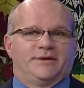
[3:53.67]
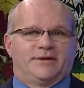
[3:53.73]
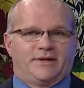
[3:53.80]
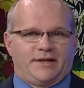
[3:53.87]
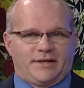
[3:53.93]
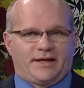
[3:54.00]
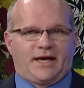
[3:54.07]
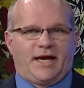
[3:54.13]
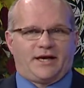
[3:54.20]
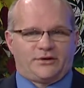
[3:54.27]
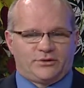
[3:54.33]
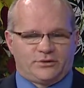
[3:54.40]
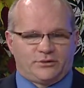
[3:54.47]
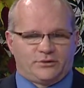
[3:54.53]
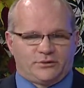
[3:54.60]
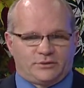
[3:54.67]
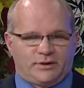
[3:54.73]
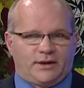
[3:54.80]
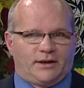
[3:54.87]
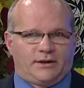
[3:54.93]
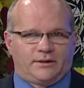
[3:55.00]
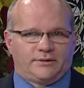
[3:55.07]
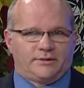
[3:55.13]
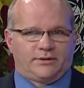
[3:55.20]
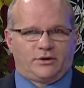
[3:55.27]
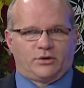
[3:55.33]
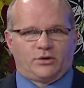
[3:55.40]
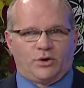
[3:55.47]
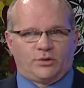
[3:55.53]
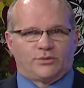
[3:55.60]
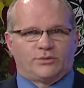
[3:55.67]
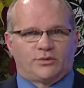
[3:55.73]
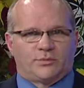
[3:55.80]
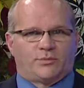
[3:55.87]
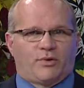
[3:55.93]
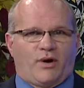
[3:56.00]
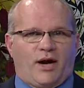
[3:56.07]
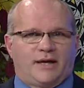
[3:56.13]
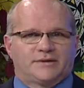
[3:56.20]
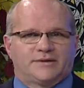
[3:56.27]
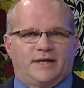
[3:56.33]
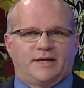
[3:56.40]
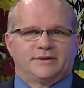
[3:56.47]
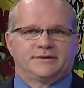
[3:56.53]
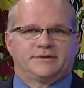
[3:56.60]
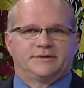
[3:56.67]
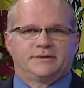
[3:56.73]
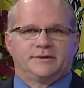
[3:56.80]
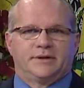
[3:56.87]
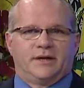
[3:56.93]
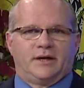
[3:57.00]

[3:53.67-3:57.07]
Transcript: then they got to do, go through the process